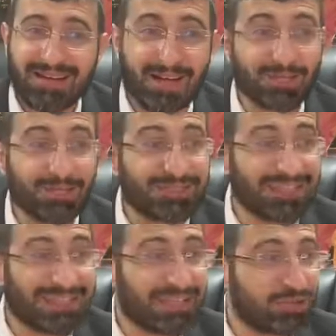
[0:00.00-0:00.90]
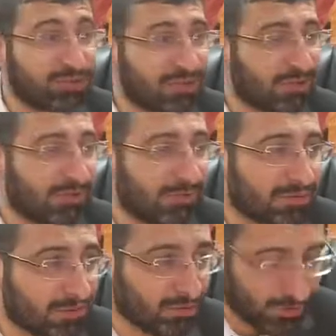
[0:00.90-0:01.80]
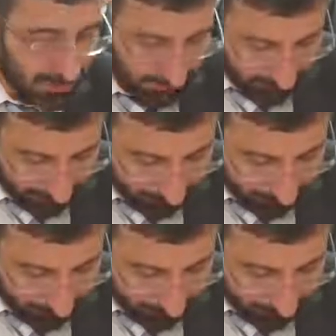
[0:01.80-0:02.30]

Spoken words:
I'll show you something interesting you never saw in your life.